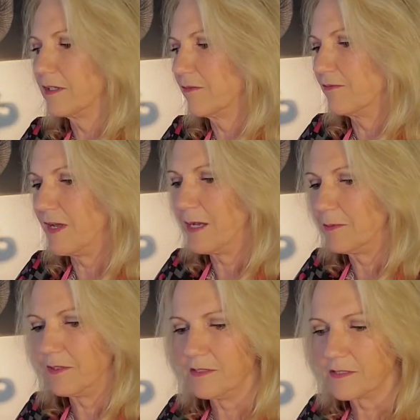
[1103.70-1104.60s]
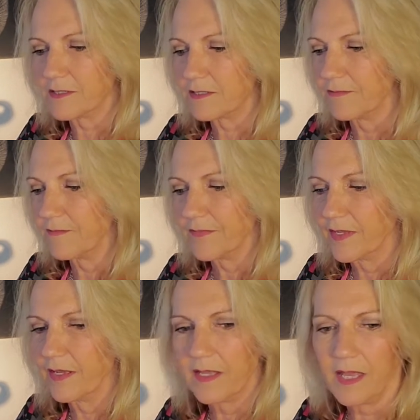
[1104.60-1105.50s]
fabulous.
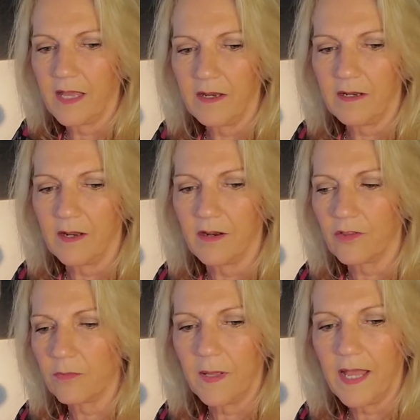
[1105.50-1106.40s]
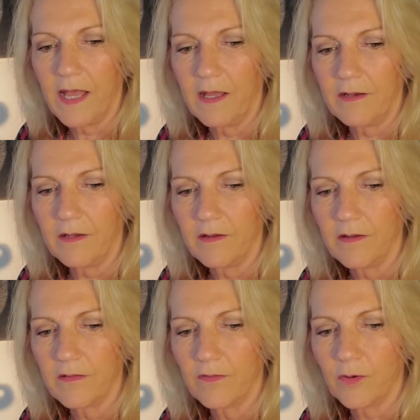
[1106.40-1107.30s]
Again, another pad
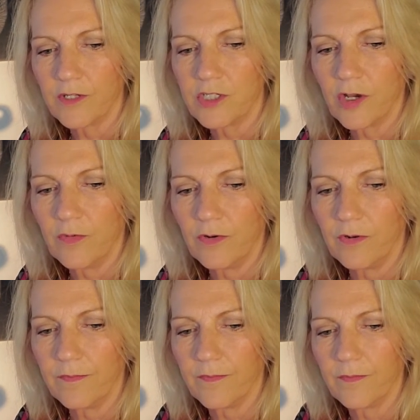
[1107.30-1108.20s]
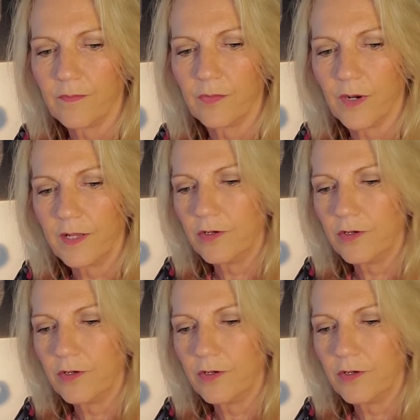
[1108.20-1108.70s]
for the toner, brand new